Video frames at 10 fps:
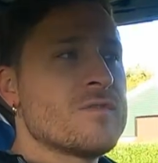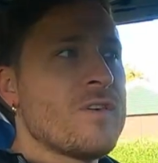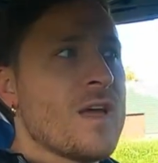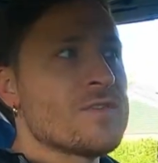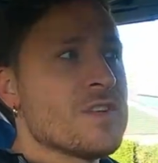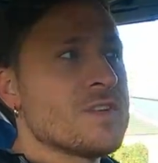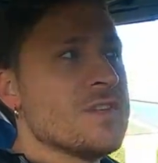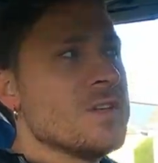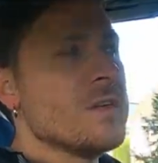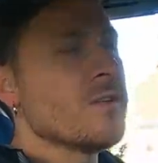
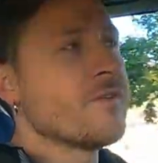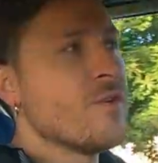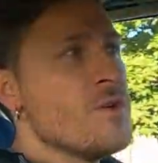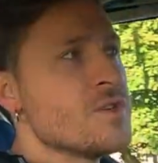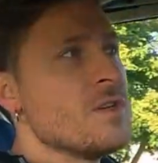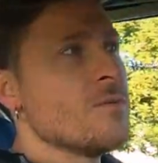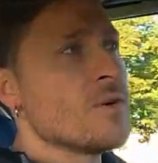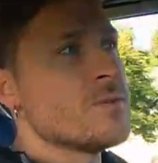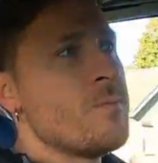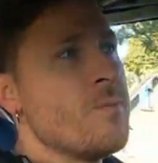560 version
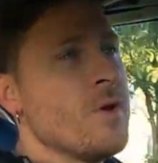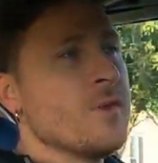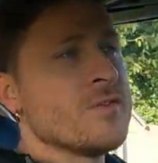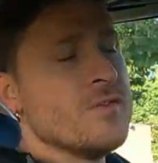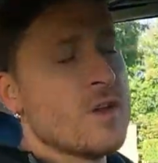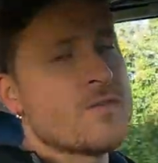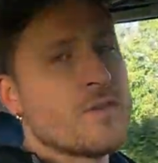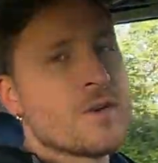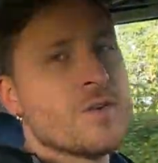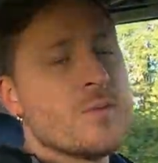was built not
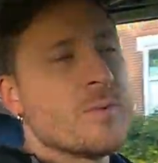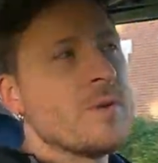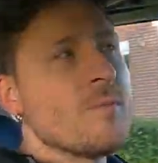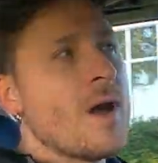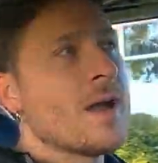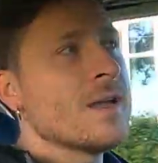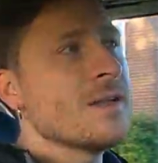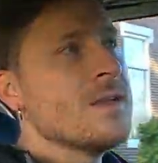for the European market,